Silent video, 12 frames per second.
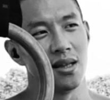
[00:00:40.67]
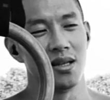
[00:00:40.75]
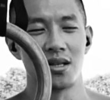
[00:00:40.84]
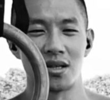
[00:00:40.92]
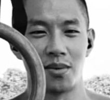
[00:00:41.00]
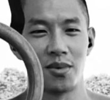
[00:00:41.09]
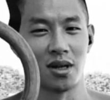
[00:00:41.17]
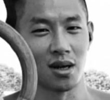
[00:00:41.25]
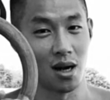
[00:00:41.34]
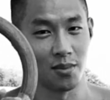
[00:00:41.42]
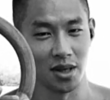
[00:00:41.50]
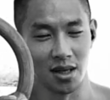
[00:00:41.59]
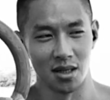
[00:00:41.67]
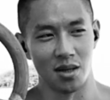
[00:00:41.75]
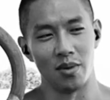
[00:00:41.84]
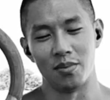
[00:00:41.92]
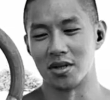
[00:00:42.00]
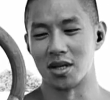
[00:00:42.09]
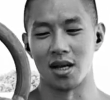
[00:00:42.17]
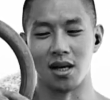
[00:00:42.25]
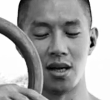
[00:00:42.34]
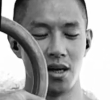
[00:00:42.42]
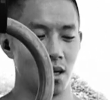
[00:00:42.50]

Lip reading: these are some of the common things that people say.